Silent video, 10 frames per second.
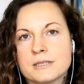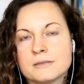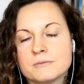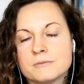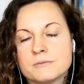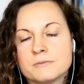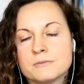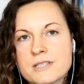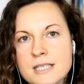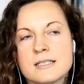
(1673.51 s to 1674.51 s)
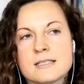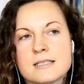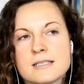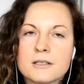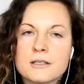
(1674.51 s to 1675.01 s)
what we've seen
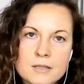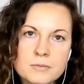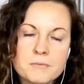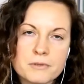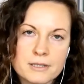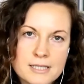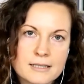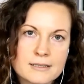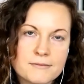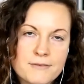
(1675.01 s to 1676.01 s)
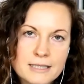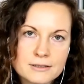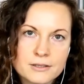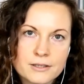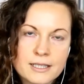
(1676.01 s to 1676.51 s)
is that an incredibly protective
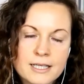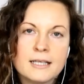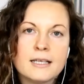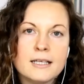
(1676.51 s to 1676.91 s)
factor